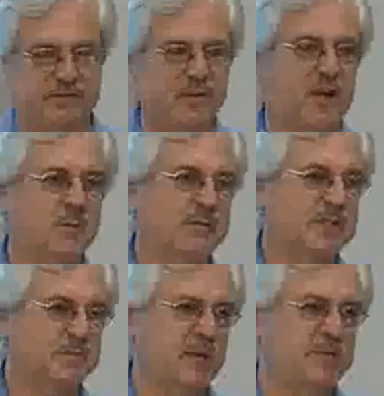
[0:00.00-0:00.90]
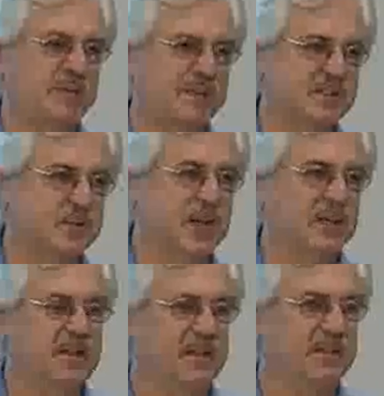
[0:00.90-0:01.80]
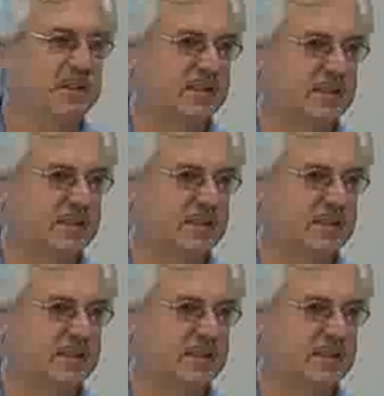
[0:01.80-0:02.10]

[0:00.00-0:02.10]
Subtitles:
the farm, that's probably not so bad then.